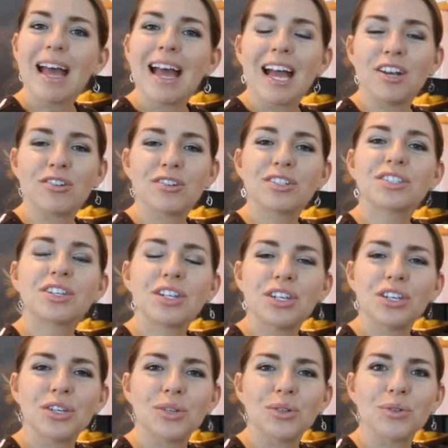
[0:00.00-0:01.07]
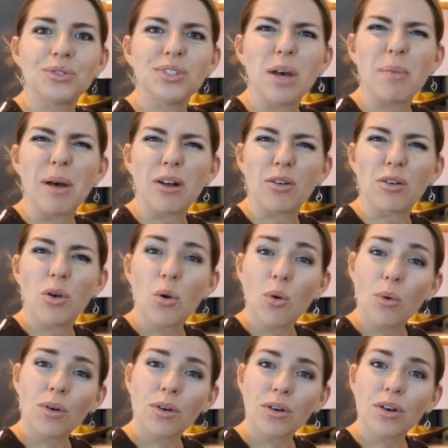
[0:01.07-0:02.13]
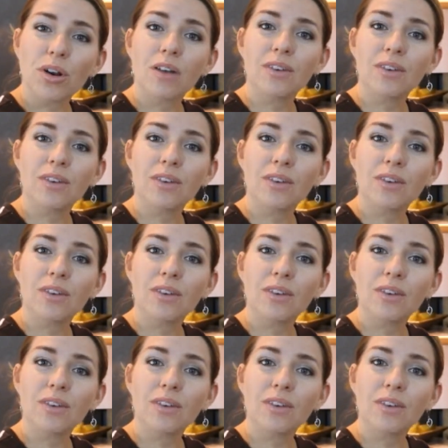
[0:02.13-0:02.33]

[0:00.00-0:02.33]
And you're just going to use about 1/4